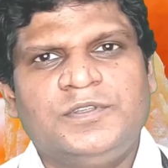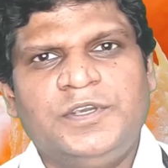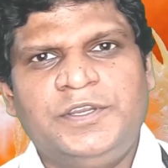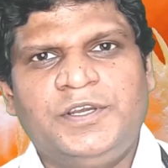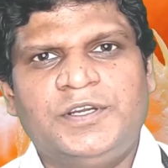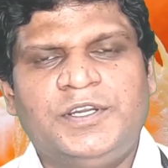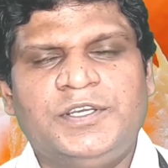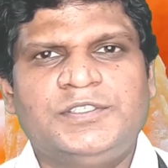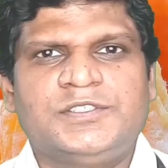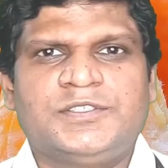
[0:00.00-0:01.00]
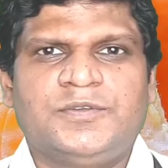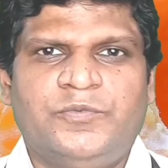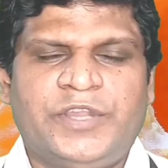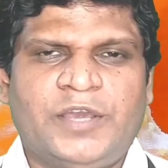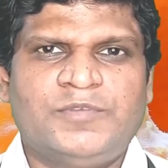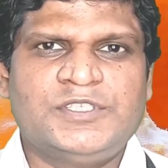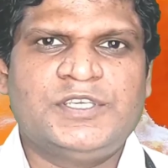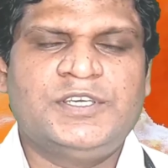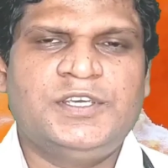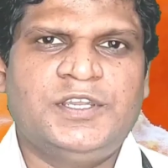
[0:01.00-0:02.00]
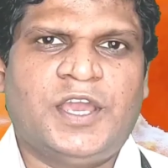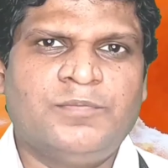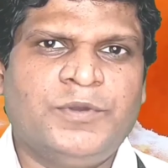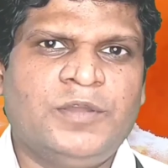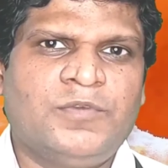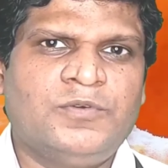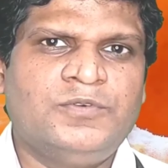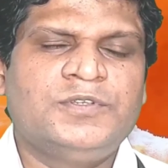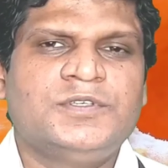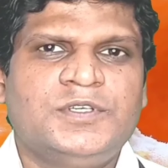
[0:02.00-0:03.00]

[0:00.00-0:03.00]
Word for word: it contains vitamin C in ample amount.